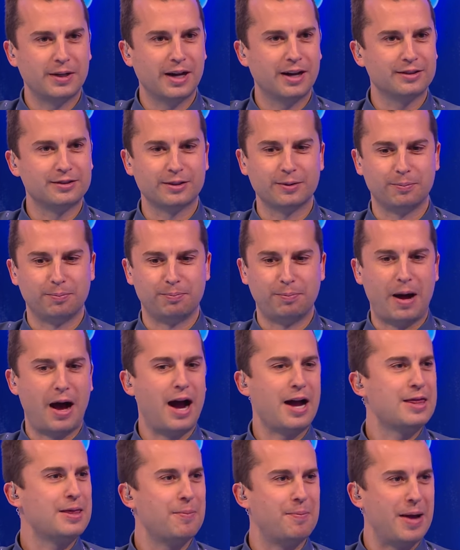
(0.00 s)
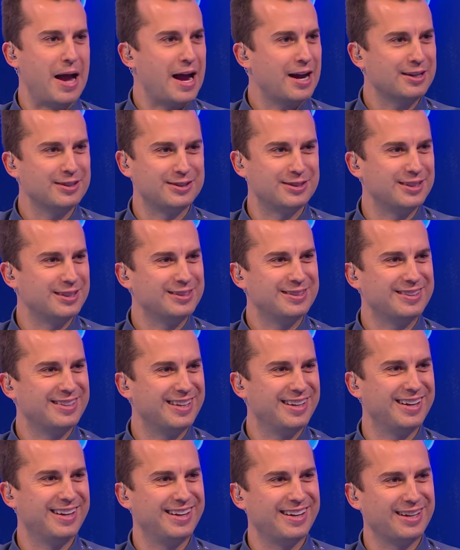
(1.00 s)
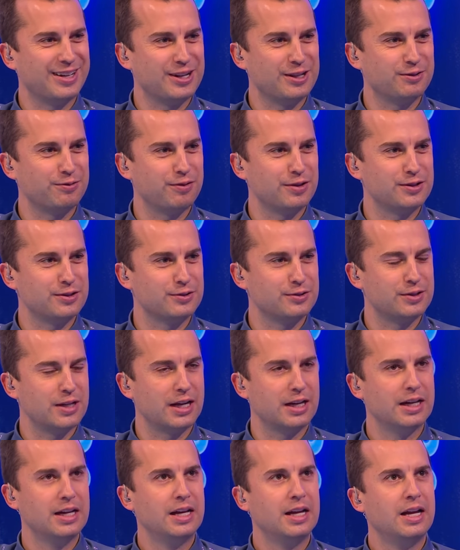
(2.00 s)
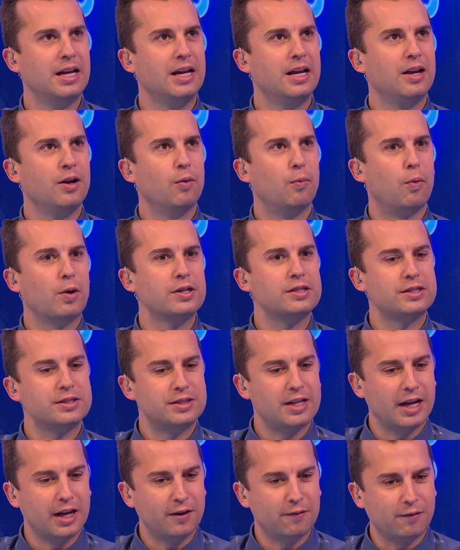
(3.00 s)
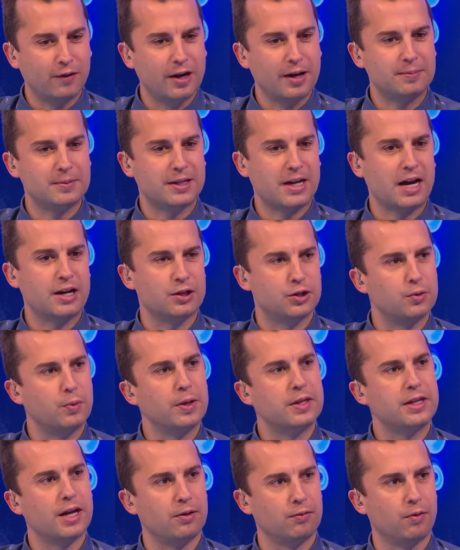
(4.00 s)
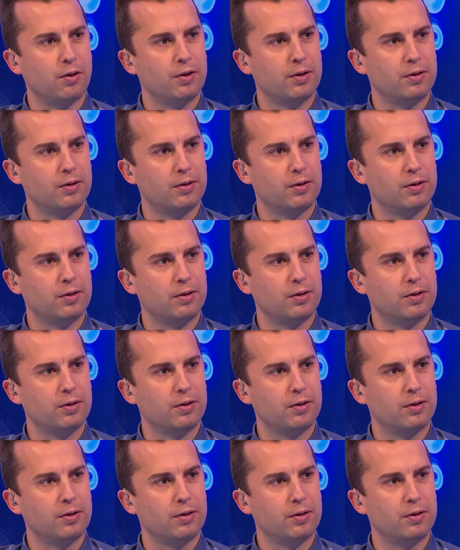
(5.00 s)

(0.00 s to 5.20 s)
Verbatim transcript: He has a behind the back assist uh, against Fresno State what has it taken for him to kind of tweak that